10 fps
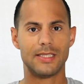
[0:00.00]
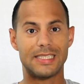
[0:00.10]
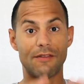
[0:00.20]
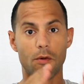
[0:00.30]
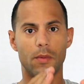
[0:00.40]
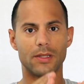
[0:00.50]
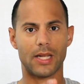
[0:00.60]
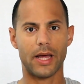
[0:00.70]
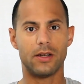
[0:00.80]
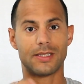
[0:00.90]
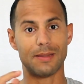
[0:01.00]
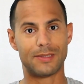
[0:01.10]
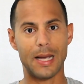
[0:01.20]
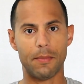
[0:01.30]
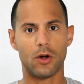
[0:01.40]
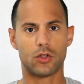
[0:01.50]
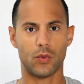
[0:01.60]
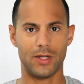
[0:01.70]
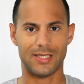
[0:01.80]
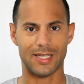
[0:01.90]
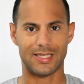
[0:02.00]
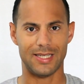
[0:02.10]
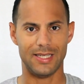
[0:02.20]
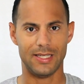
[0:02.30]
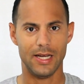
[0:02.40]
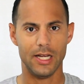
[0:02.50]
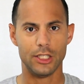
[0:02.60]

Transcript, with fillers: Several months later, in September of 2016,